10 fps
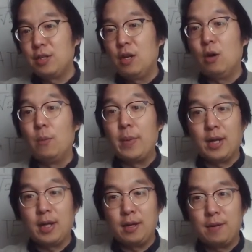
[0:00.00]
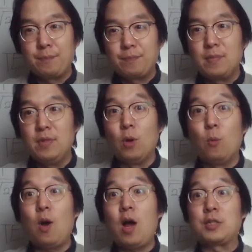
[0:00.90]
omega, the
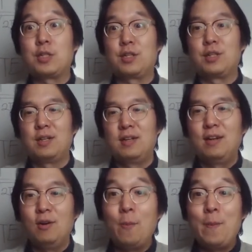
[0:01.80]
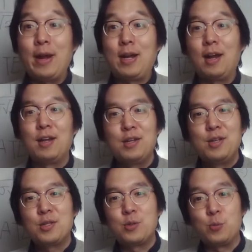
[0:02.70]
watch, omega,
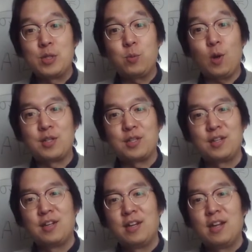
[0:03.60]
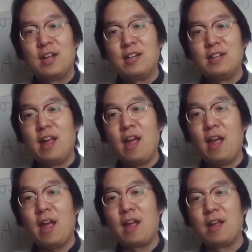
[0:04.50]
Swiss watch. Yeah.